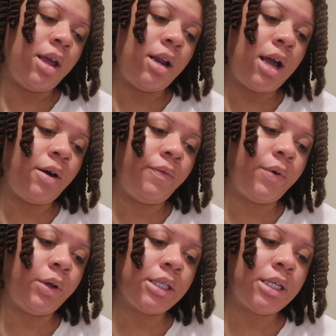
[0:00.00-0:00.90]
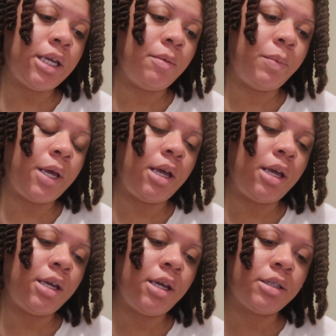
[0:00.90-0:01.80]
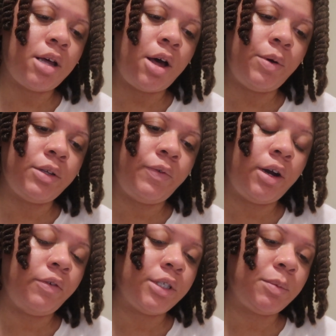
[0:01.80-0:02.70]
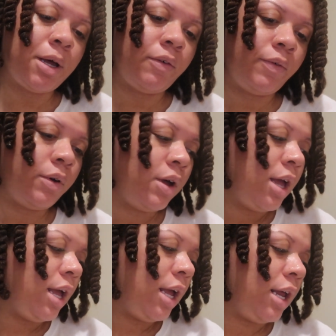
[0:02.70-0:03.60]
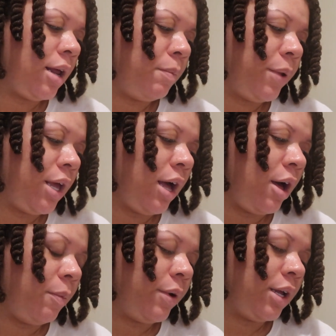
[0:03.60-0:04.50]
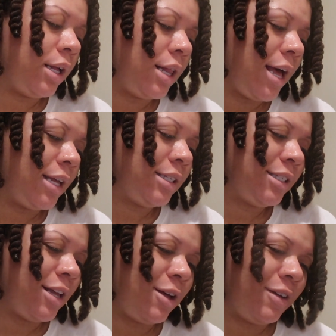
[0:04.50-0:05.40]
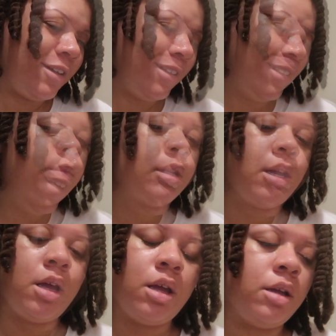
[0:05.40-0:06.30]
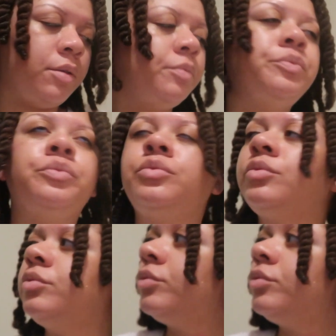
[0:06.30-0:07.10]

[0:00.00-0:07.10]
and how focused he can be. He is always very respectful and a big helper in class. Uh-huh. I'm a good